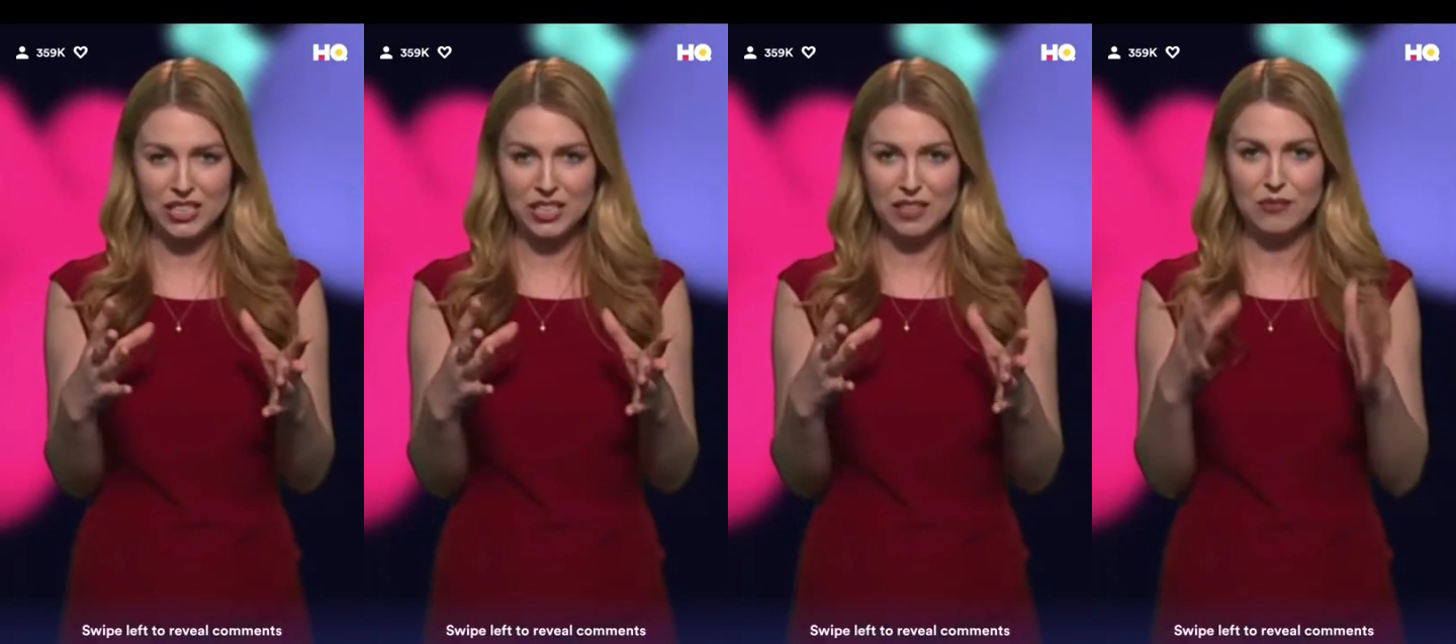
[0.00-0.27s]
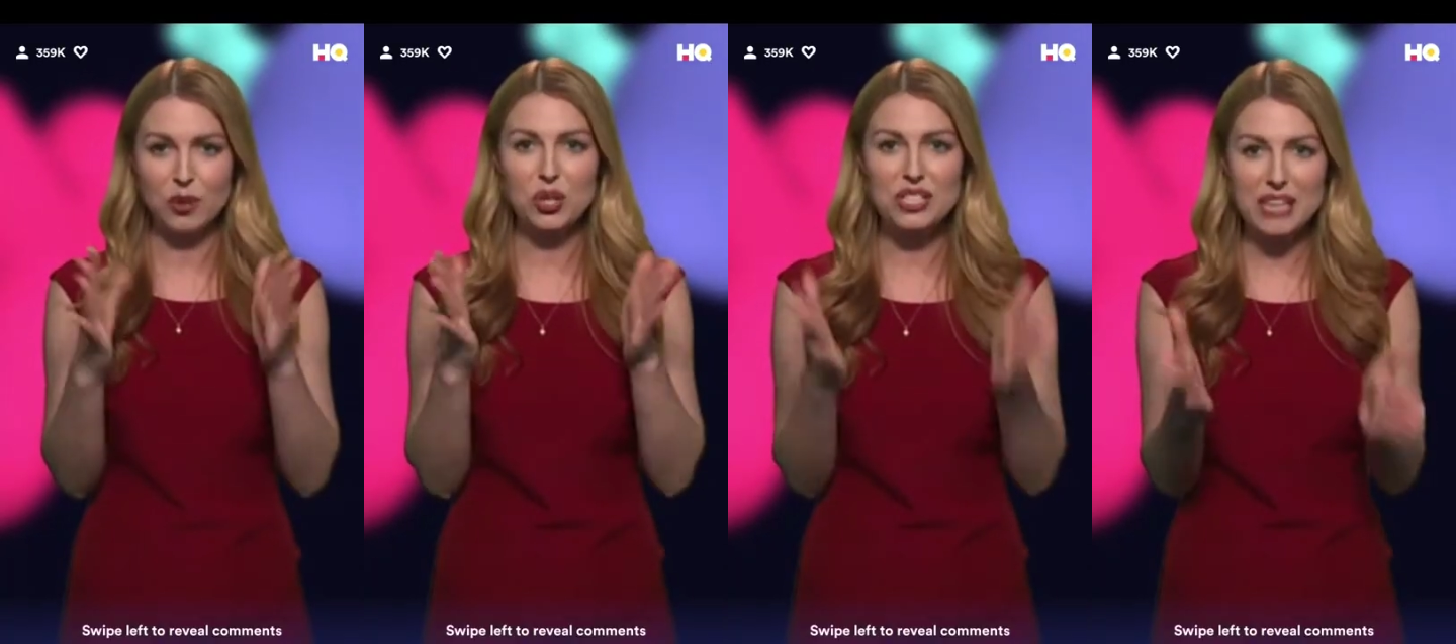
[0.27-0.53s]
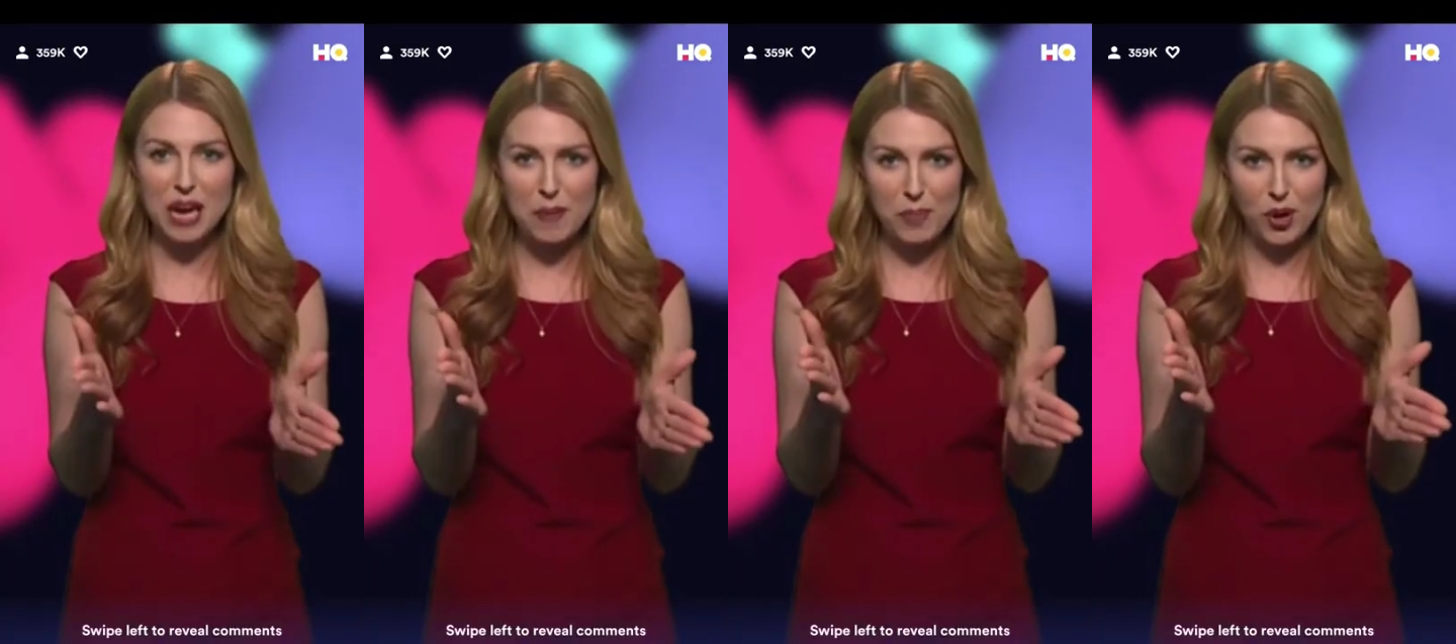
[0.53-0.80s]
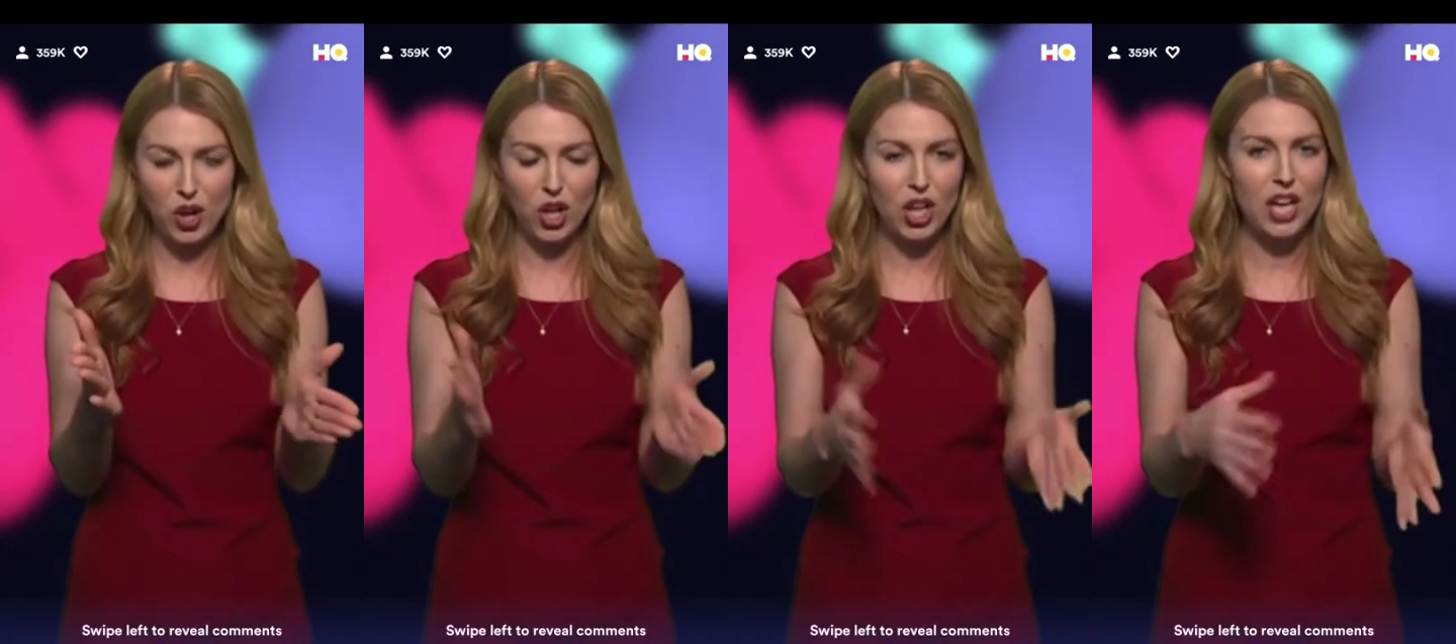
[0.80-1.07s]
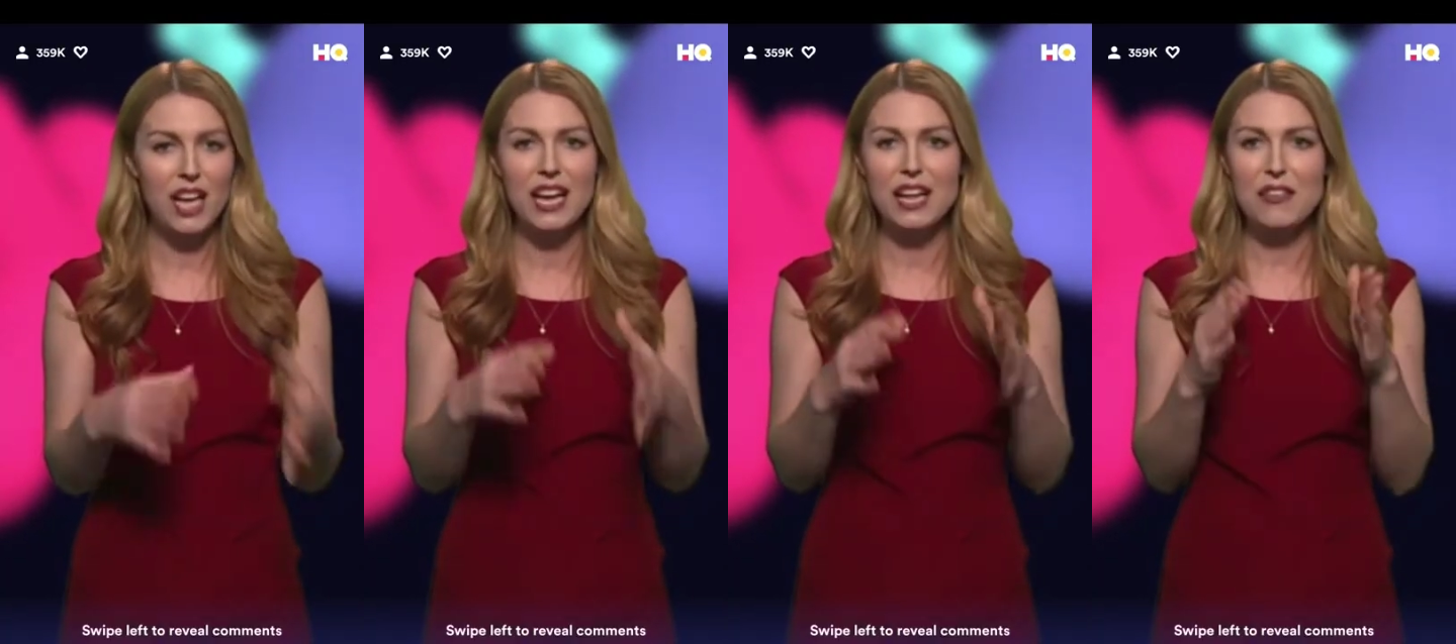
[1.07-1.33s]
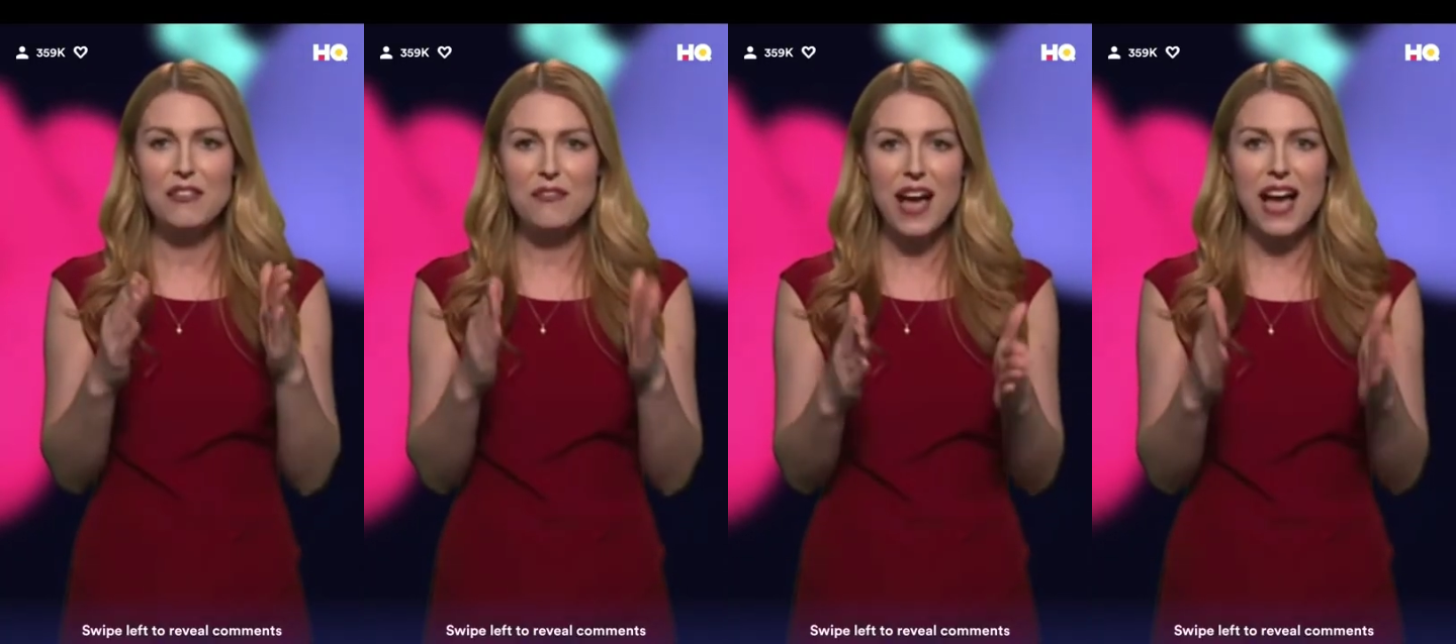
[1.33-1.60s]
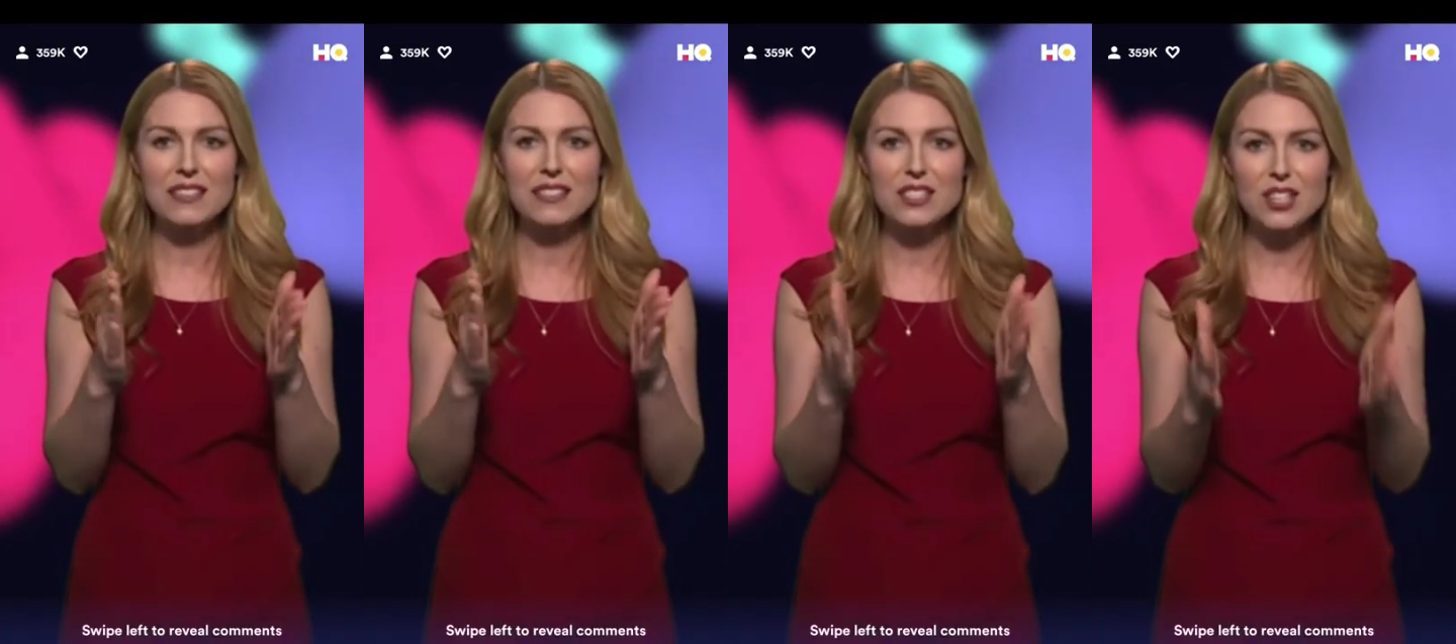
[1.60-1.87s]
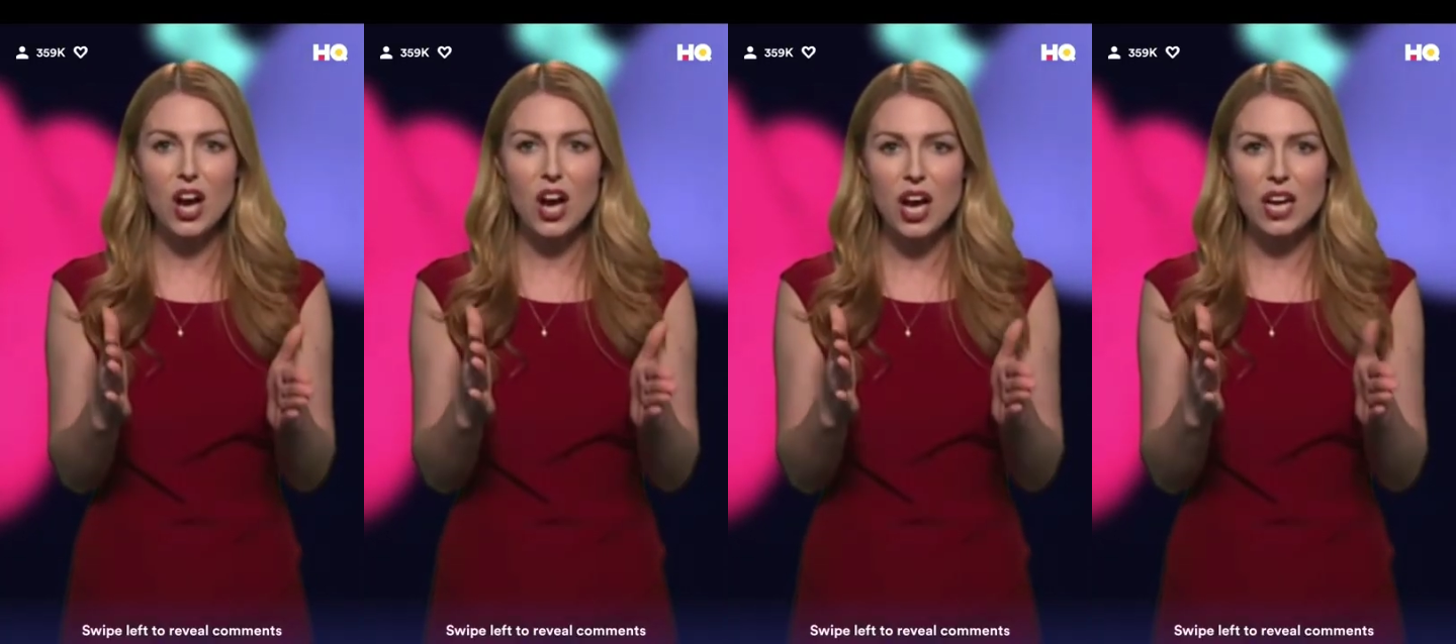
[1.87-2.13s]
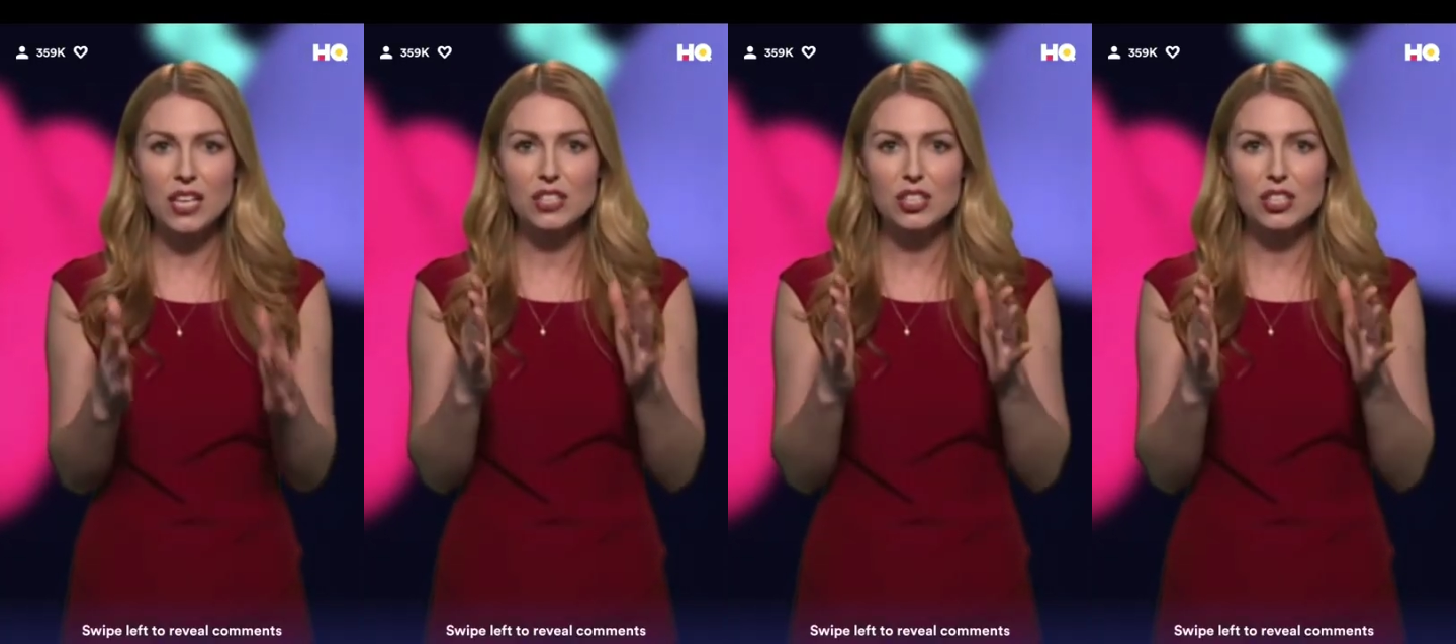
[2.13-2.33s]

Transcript: For example, the fast dog